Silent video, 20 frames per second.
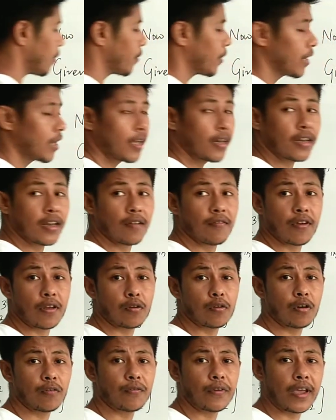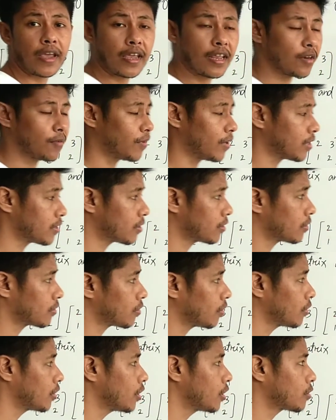we get the value of a inverse.
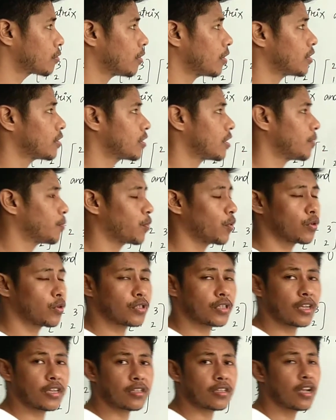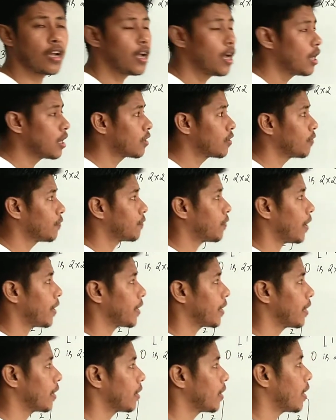So this one is the process to
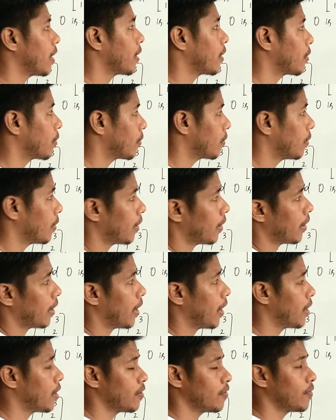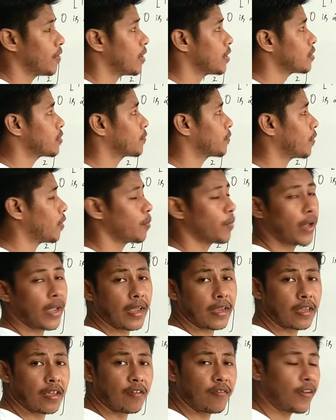finding the a inverse from
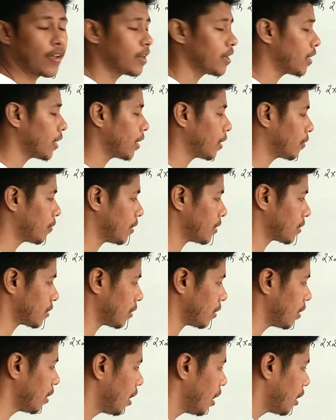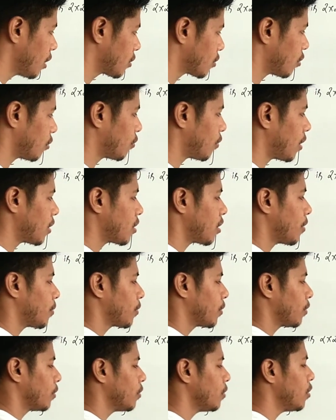a given equation. So what you have
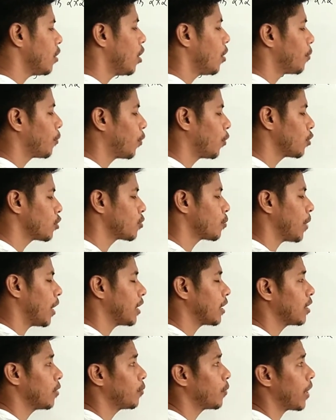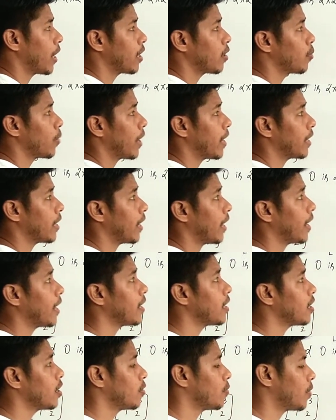to do, post multiplying by
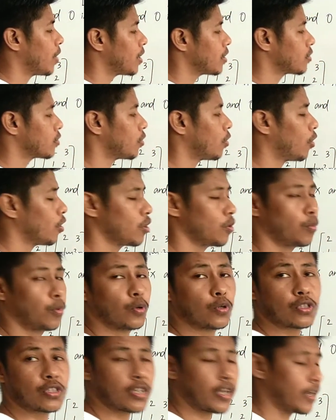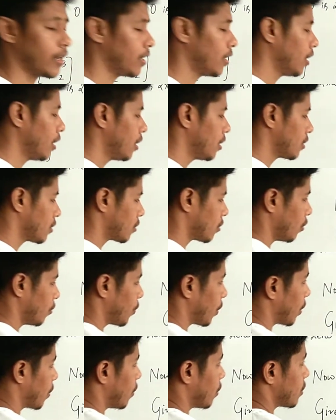a inverse on both sides. So
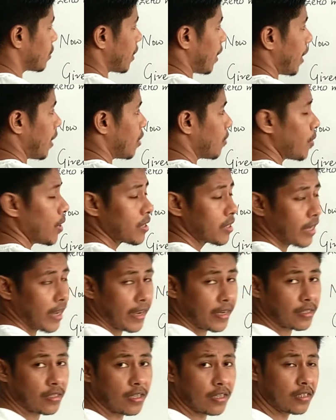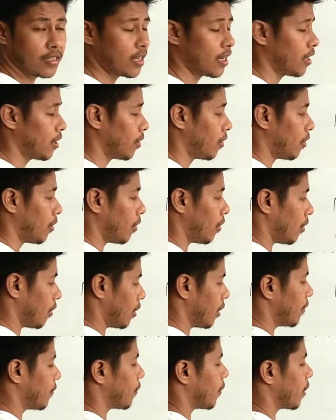because a inverse exists here,
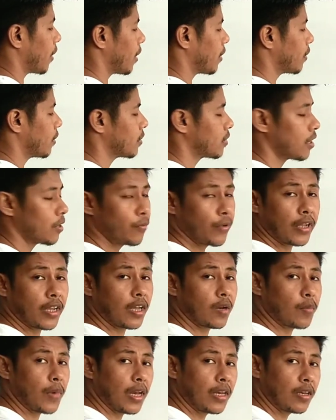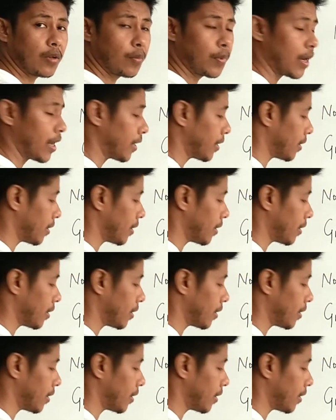only for that reason we can multiply